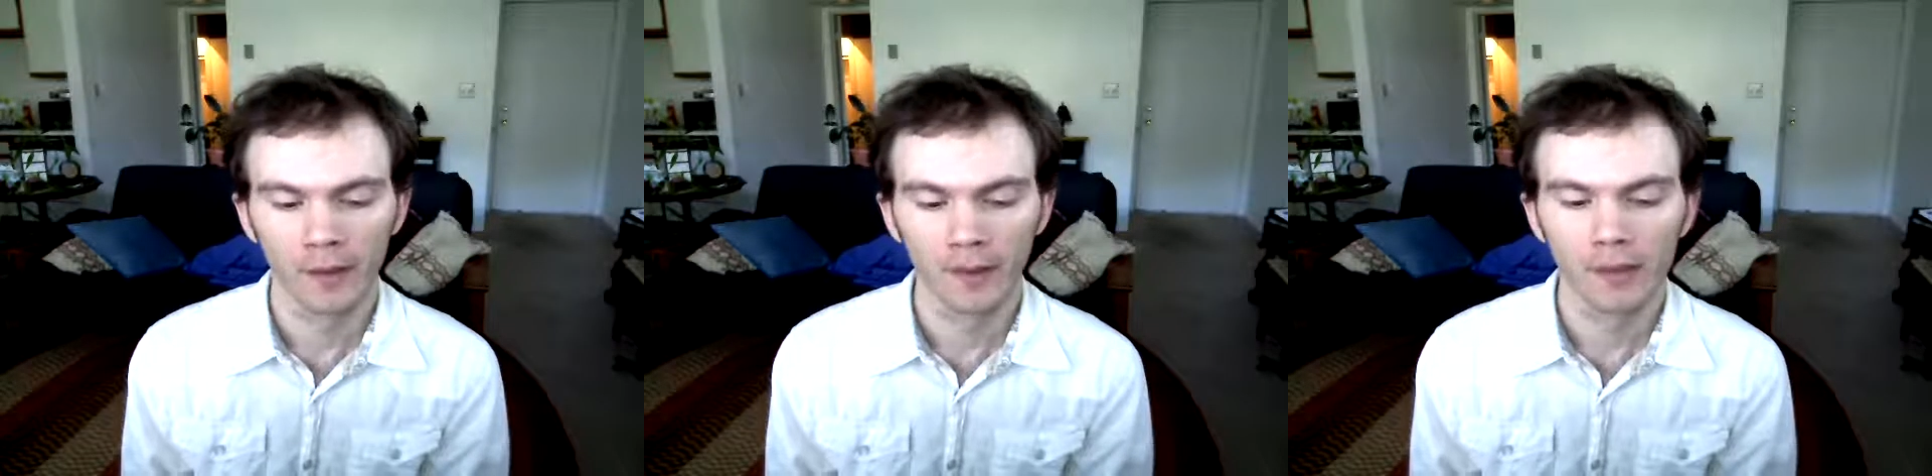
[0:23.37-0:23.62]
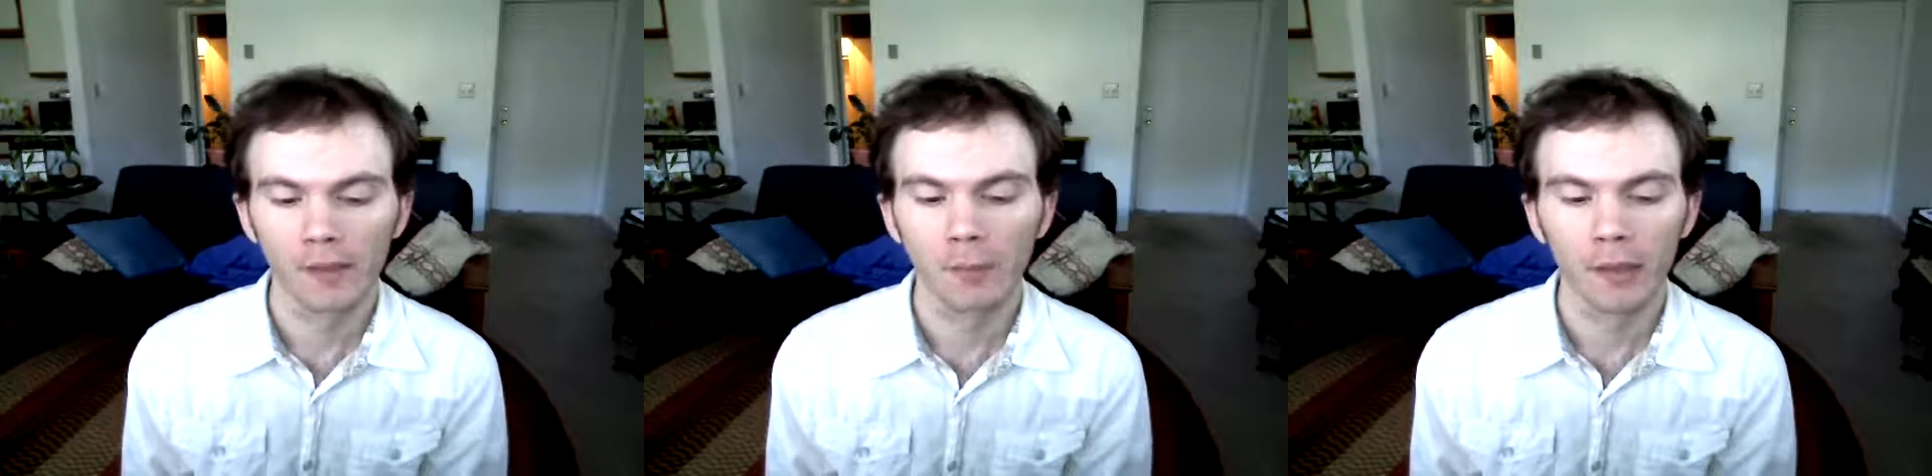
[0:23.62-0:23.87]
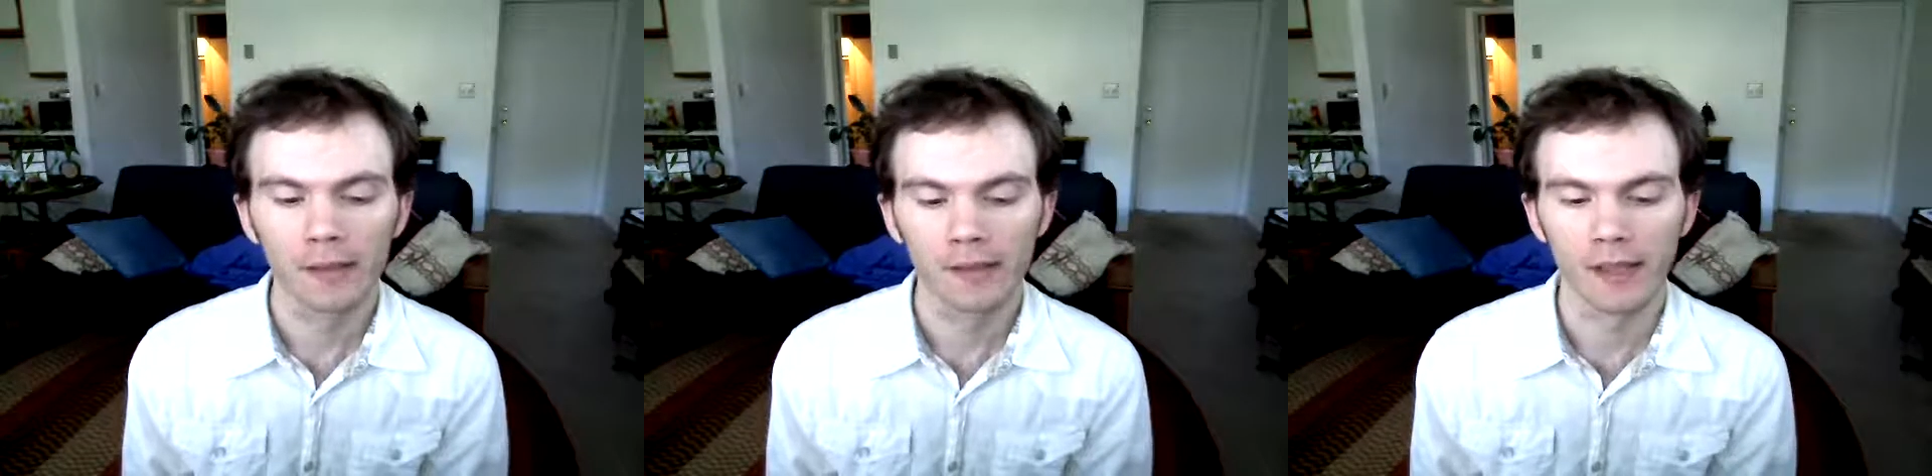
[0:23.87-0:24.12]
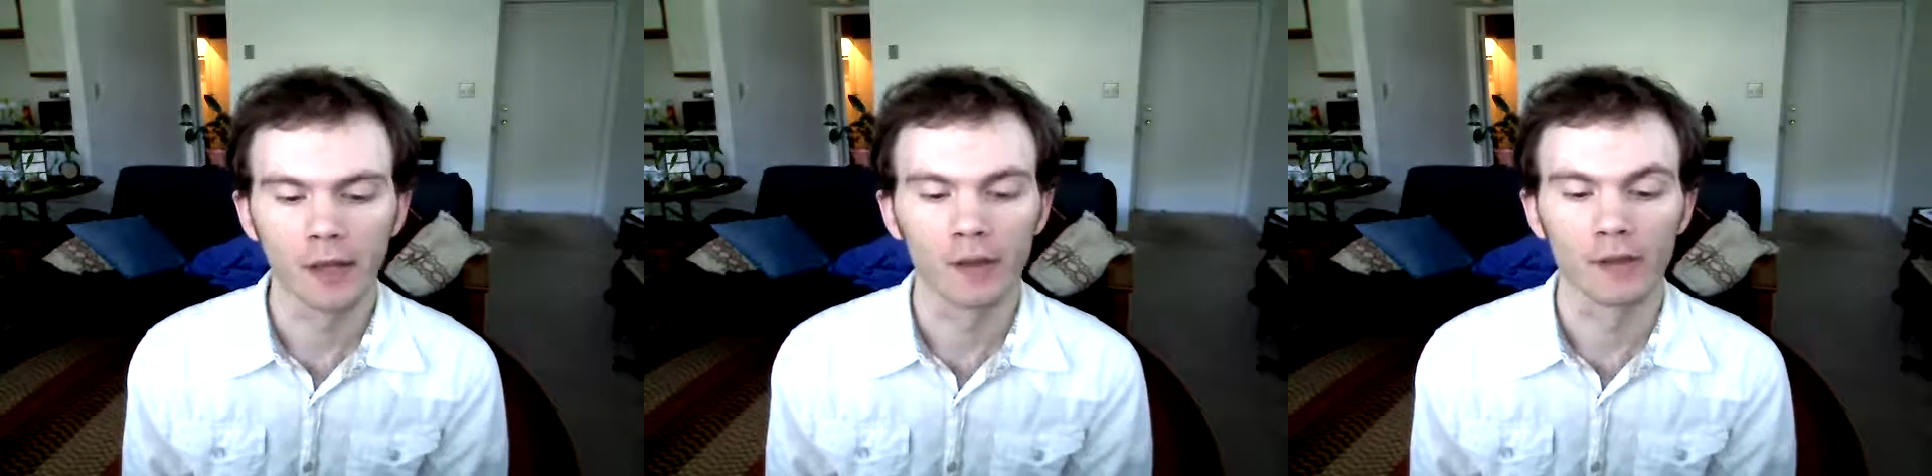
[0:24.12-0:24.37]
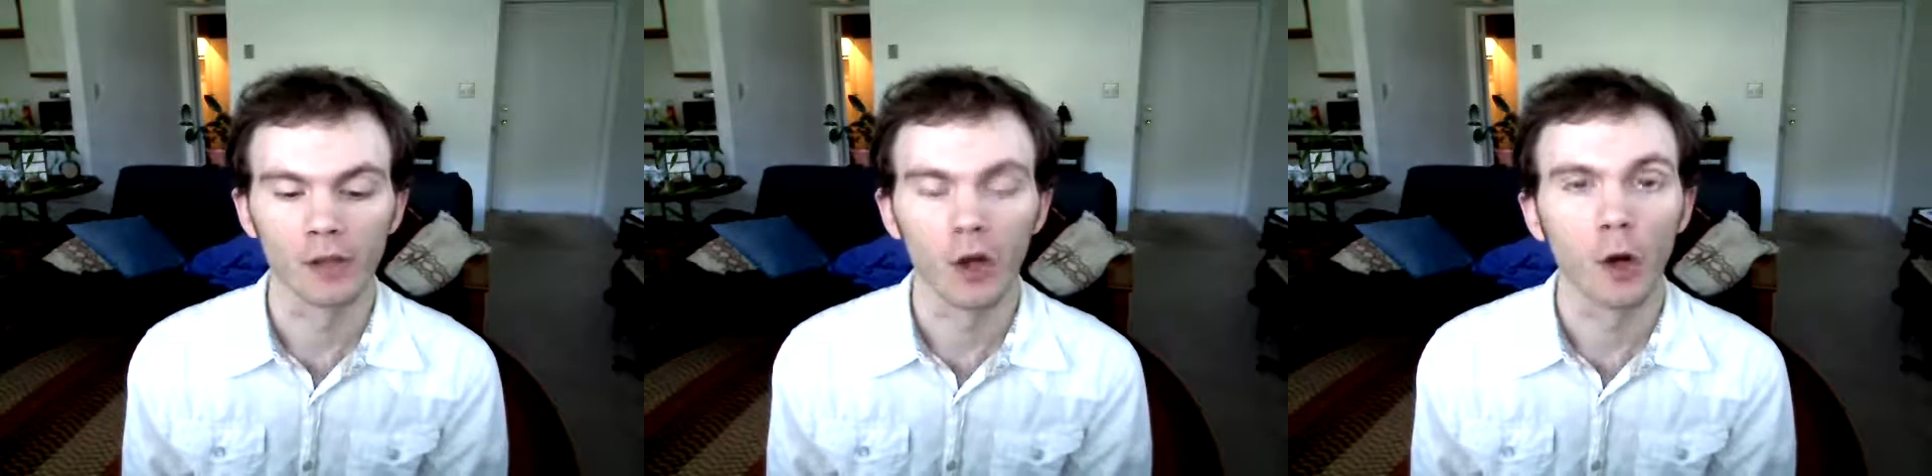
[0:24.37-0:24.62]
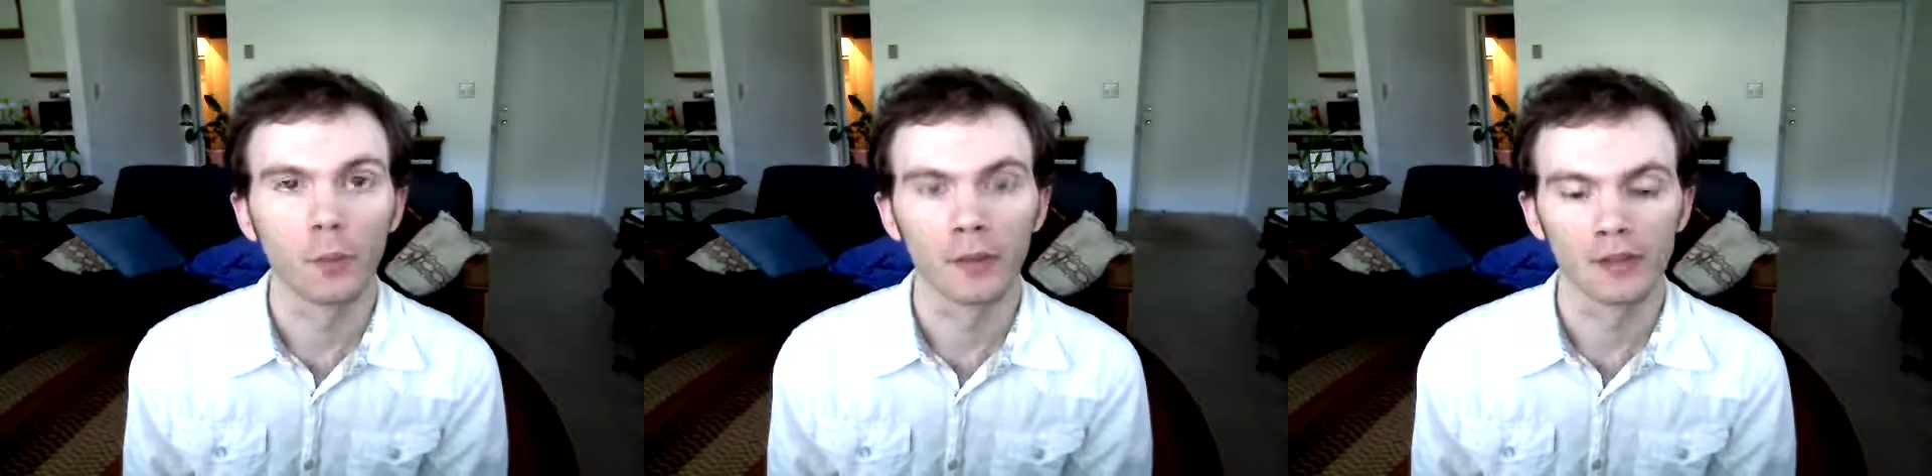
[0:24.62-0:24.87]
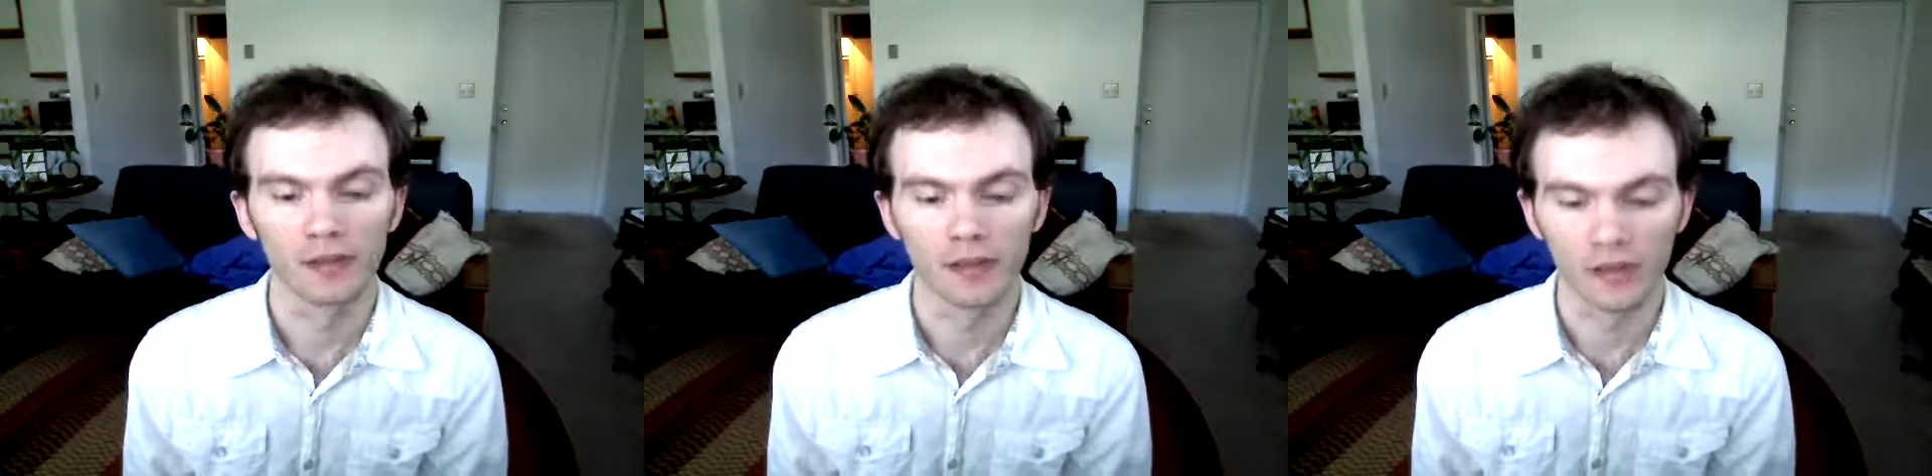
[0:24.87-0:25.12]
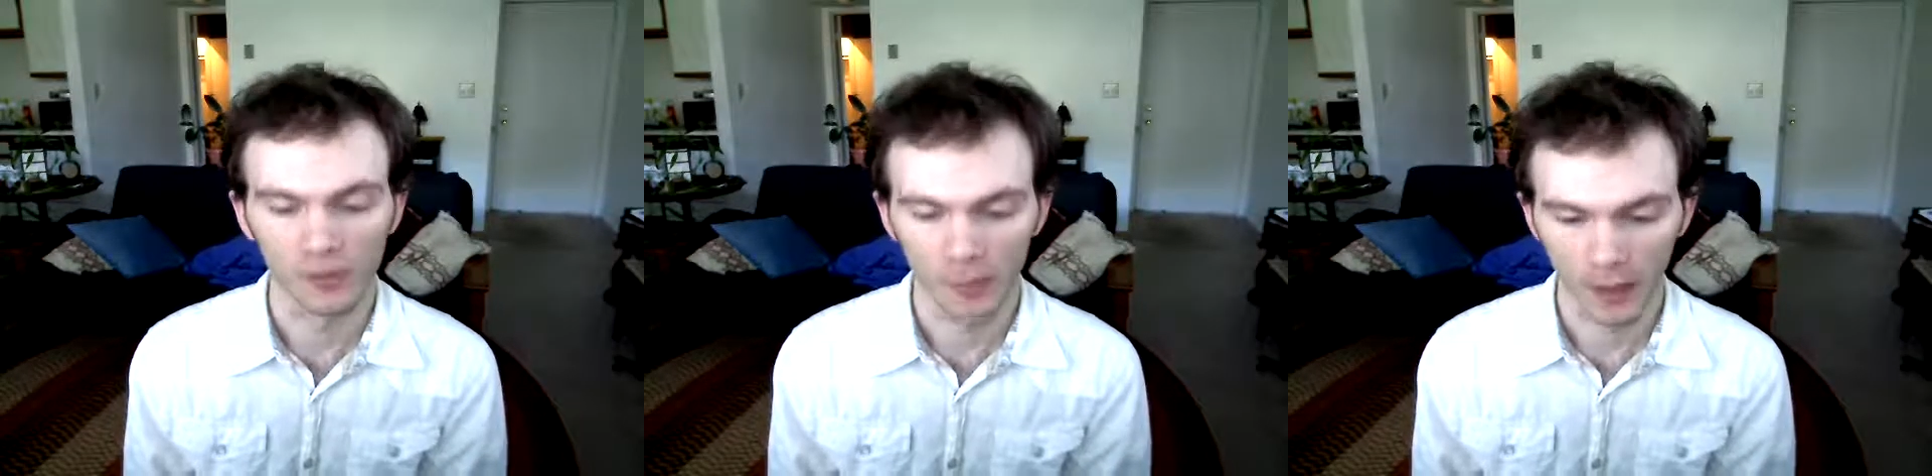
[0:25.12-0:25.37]
This place carries a hopeless
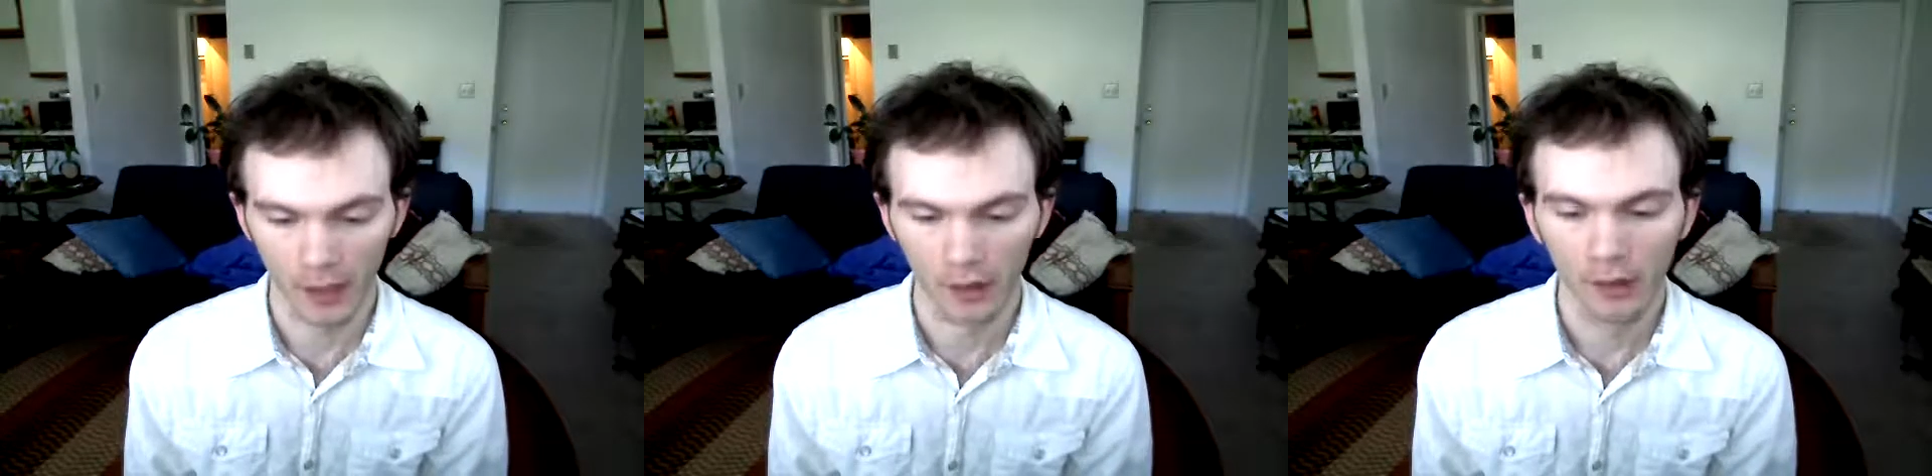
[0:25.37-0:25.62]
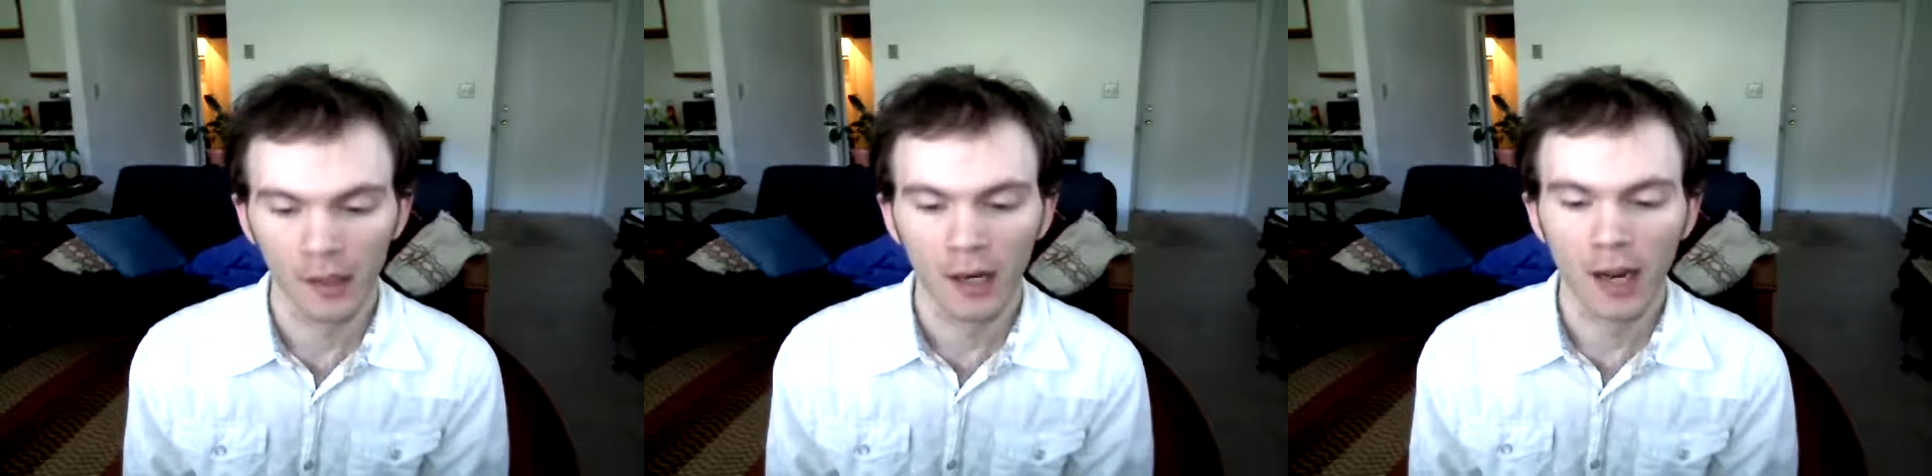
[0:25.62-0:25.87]
despair